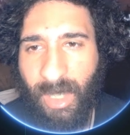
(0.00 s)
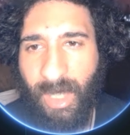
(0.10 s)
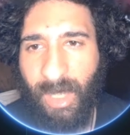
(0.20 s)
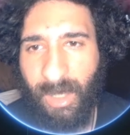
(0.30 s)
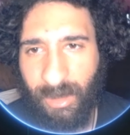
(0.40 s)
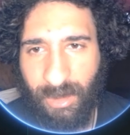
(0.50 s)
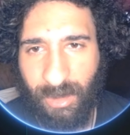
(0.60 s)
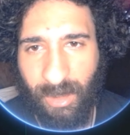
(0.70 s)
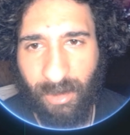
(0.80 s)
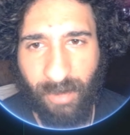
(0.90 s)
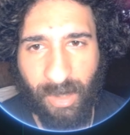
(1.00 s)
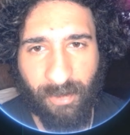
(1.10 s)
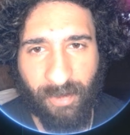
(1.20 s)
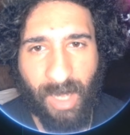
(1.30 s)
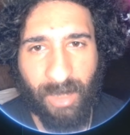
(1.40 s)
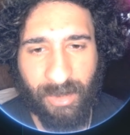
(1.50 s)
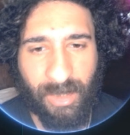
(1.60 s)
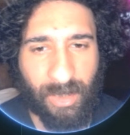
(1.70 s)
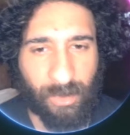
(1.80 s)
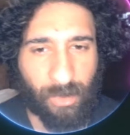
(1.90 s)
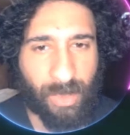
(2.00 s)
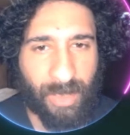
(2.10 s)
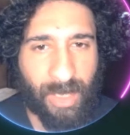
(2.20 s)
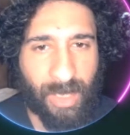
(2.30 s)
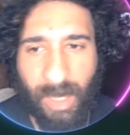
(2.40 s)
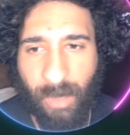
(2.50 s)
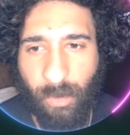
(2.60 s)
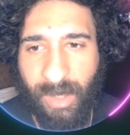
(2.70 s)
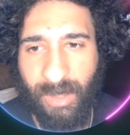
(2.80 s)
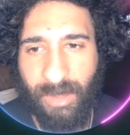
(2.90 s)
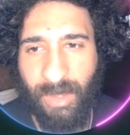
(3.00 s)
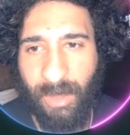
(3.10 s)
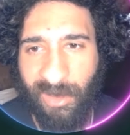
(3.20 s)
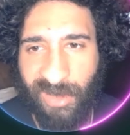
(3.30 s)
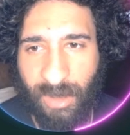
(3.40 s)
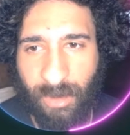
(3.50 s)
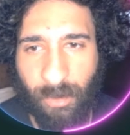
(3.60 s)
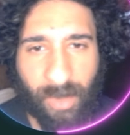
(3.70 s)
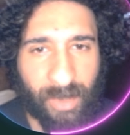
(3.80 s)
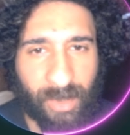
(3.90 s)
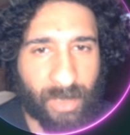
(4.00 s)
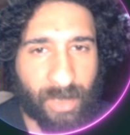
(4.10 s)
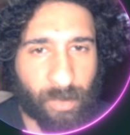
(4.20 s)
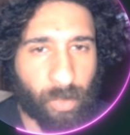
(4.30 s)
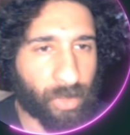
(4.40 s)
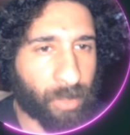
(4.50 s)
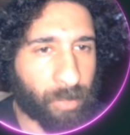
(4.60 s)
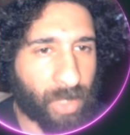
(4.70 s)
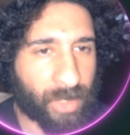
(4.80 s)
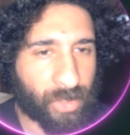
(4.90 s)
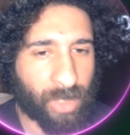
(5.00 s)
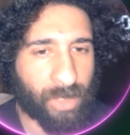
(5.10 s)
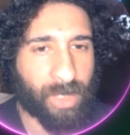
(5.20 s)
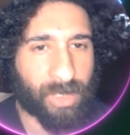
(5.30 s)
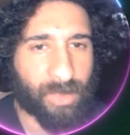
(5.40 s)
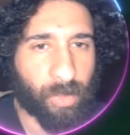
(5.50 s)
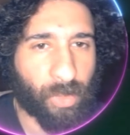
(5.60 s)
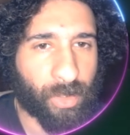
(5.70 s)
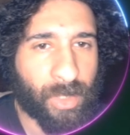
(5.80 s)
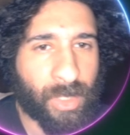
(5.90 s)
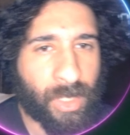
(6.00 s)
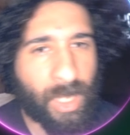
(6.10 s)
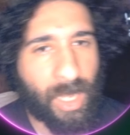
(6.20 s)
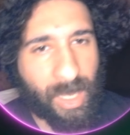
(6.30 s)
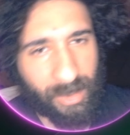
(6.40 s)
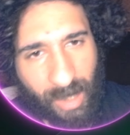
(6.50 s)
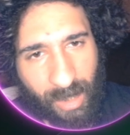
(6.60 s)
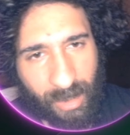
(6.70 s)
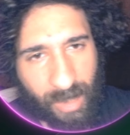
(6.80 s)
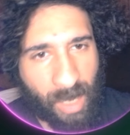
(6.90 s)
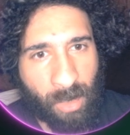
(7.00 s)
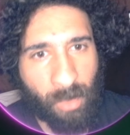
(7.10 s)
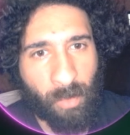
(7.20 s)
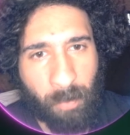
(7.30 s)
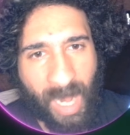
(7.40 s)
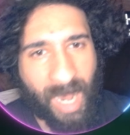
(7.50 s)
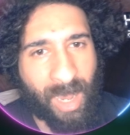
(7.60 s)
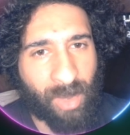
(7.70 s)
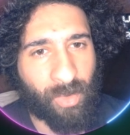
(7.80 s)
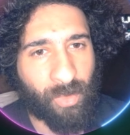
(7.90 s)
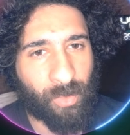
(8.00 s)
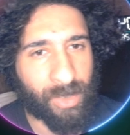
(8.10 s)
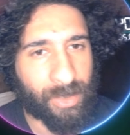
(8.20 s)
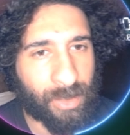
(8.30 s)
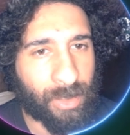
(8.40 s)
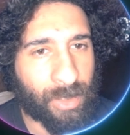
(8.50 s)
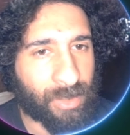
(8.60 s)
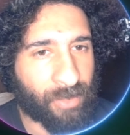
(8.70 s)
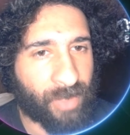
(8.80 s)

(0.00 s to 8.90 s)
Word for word: and this is the innovative Val decentralized AI with its ecosystem. We have the dashboard, the blockchain, the explorer, and the KawPow. What is it? It's the